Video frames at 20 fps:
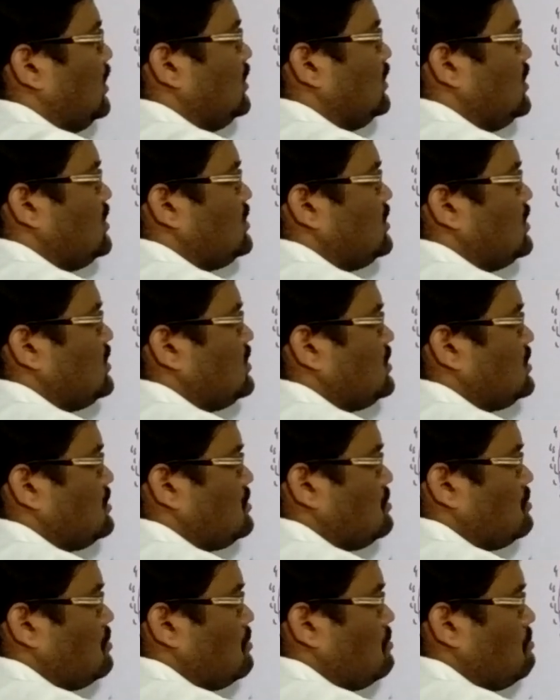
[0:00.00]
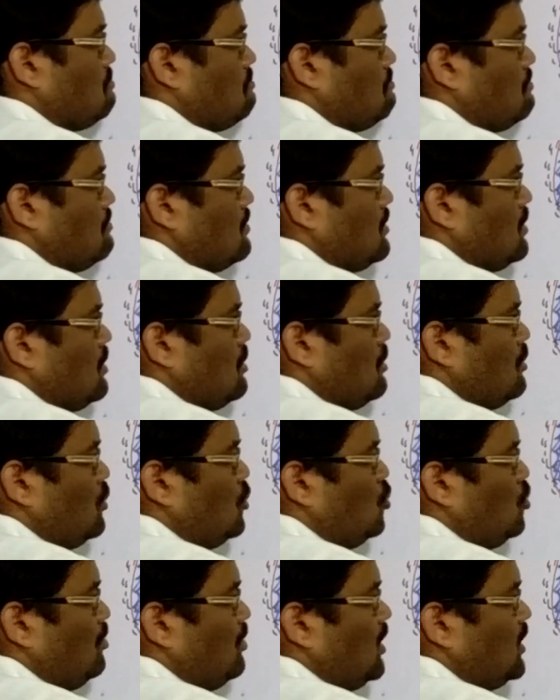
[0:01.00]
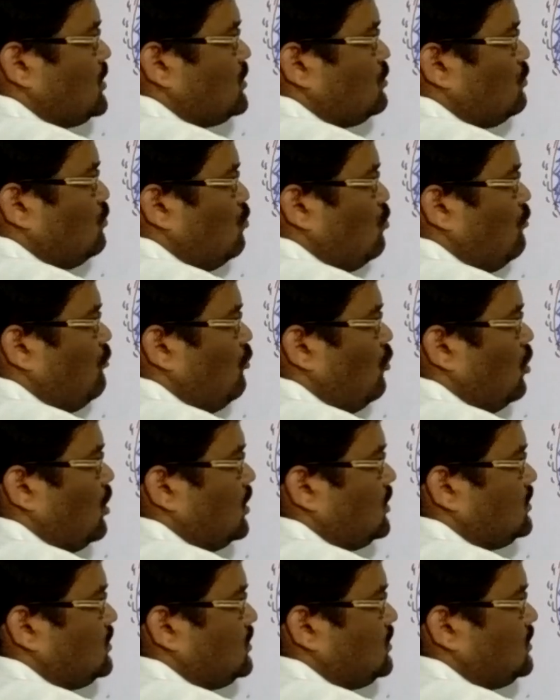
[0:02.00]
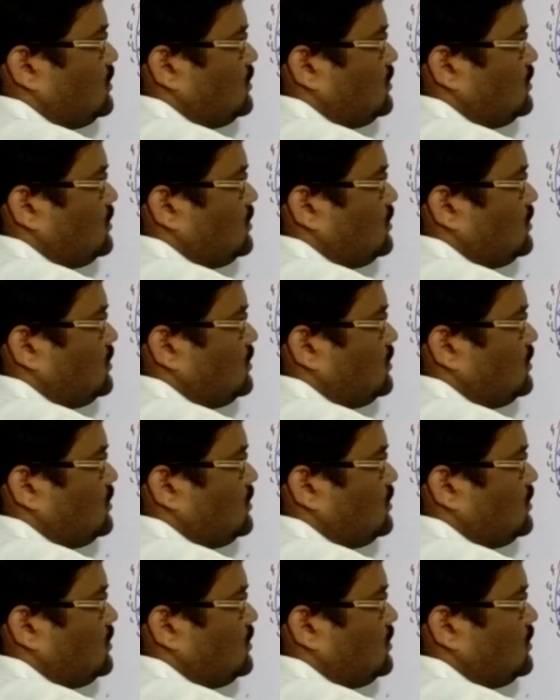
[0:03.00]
This is cumulus oophorus.